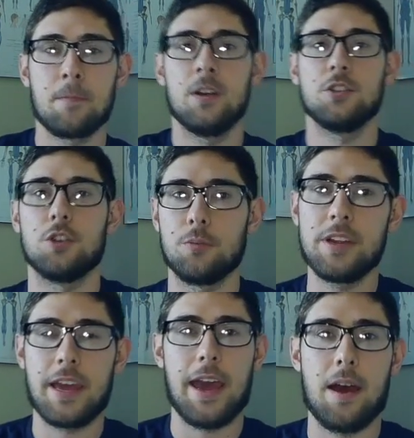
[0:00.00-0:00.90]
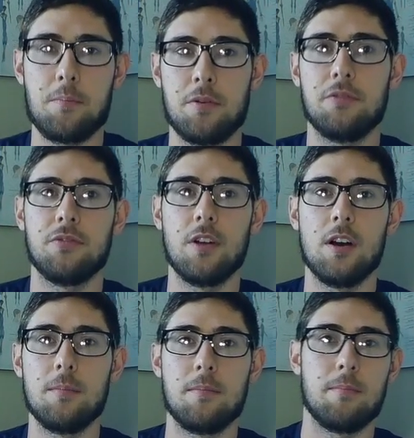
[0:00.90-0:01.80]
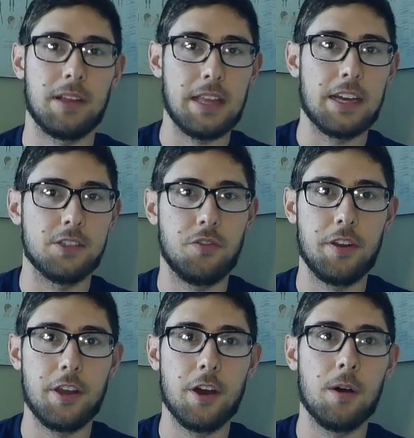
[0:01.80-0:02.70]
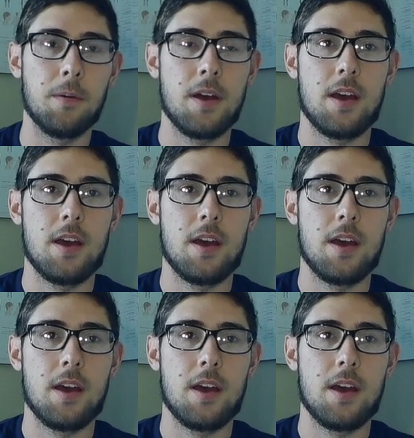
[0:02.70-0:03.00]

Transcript: So to recap from my last video,